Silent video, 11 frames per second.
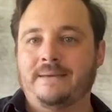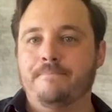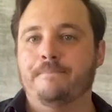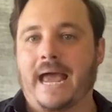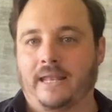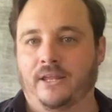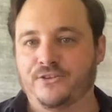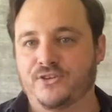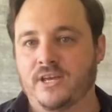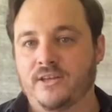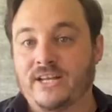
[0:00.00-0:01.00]

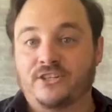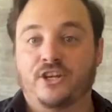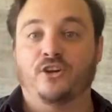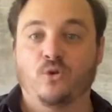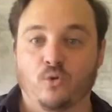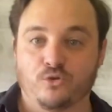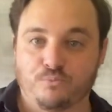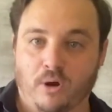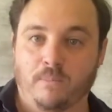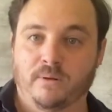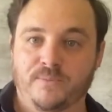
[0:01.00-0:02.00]
imbalance, that's going to cause
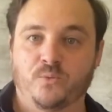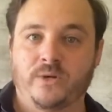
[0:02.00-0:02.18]
problems.